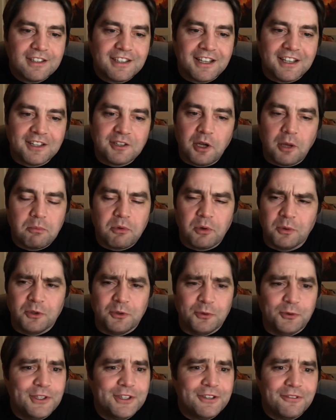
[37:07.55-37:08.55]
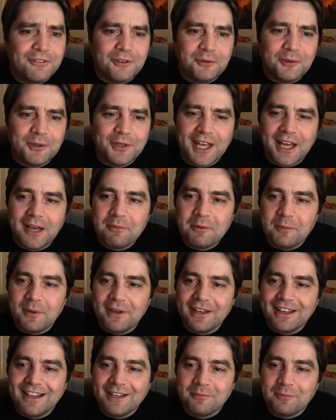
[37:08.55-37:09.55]
I probably don't need to fill the gap in
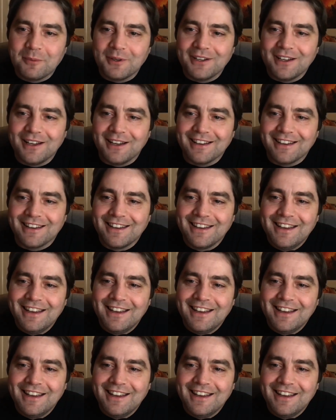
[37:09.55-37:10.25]
my head, but I